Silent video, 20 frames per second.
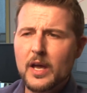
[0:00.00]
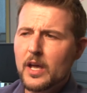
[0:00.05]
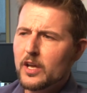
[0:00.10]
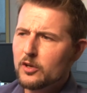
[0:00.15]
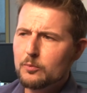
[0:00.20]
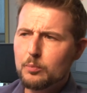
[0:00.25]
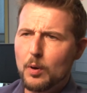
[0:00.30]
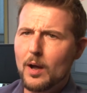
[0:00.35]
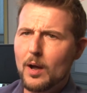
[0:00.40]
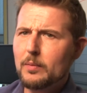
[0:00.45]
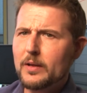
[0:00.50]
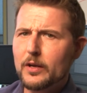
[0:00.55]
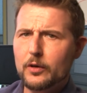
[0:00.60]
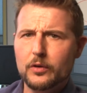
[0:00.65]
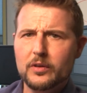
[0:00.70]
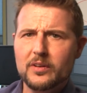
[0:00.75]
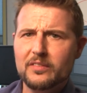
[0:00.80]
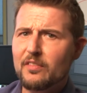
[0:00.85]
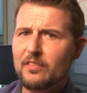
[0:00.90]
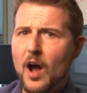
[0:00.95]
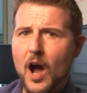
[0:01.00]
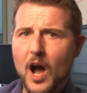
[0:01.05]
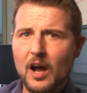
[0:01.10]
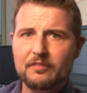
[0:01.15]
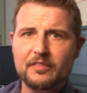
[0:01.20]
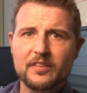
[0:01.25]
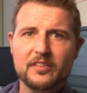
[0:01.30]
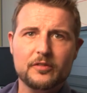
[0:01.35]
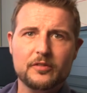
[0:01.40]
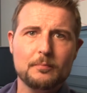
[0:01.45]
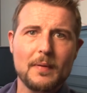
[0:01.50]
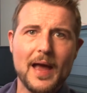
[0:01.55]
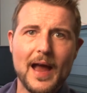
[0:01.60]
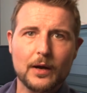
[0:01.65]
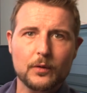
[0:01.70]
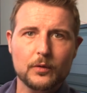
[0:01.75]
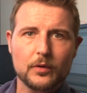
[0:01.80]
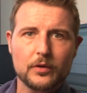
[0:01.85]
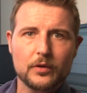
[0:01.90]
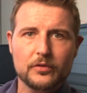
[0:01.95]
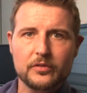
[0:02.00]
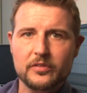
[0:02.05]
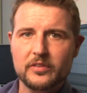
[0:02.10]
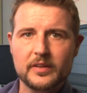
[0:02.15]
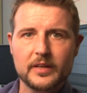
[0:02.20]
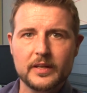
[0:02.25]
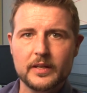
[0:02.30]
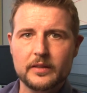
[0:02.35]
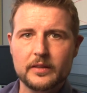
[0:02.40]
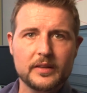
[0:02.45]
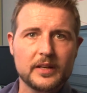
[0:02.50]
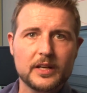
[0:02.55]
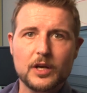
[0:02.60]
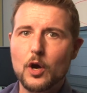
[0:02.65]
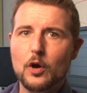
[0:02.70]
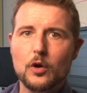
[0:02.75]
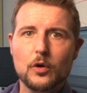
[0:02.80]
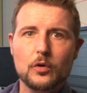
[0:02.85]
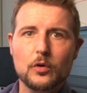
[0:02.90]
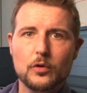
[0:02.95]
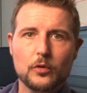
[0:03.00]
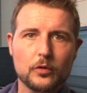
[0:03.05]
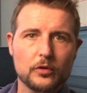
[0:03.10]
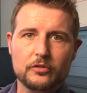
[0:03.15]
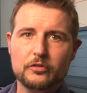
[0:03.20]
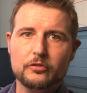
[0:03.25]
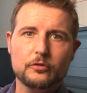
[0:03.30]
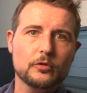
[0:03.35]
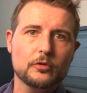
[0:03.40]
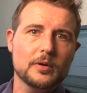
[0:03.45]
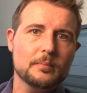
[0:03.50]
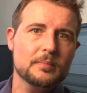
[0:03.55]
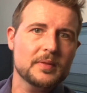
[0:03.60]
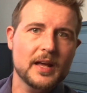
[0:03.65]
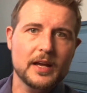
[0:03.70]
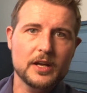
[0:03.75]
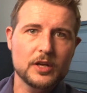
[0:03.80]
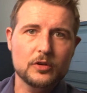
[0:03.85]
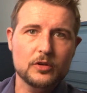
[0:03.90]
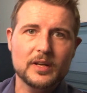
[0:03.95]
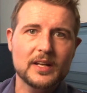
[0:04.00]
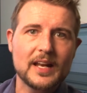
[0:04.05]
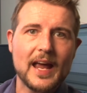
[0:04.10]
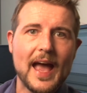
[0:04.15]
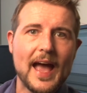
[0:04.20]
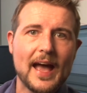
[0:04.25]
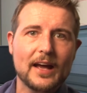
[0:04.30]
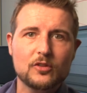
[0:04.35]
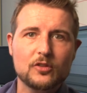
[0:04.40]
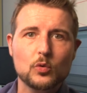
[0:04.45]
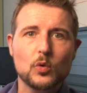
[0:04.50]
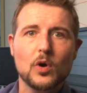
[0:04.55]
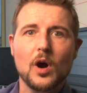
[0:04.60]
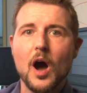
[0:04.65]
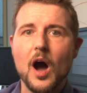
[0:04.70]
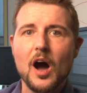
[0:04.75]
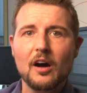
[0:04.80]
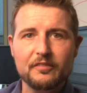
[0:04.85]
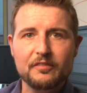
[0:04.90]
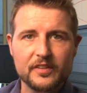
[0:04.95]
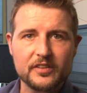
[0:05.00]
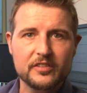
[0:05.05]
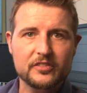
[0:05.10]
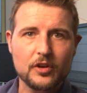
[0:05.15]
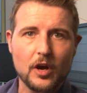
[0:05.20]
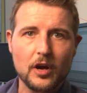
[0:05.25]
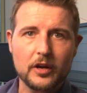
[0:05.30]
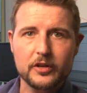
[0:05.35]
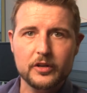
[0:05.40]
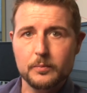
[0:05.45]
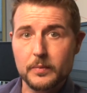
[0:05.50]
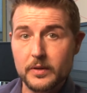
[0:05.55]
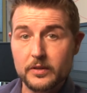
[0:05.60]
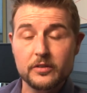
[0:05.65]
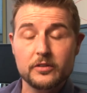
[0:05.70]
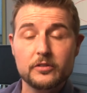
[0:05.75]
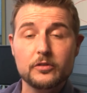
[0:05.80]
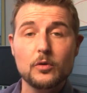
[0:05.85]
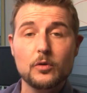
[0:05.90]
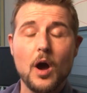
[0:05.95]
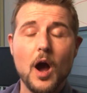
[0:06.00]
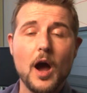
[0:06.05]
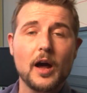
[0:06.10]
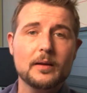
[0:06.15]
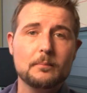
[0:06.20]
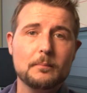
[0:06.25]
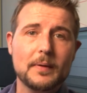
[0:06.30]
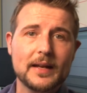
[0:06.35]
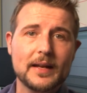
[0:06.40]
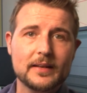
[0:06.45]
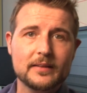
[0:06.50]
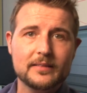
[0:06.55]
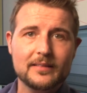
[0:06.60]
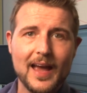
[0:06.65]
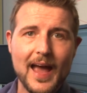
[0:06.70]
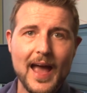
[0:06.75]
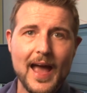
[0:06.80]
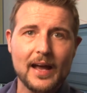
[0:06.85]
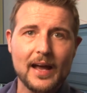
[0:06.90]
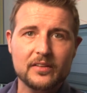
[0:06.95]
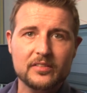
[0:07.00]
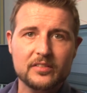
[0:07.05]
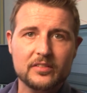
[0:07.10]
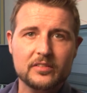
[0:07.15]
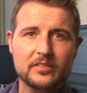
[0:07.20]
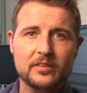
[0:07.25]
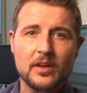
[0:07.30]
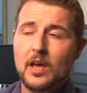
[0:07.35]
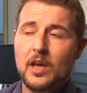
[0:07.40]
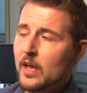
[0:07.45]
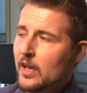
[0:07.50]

You probably heard of Office macros, the, the code or script that you can add to an Office document to do automated tasks.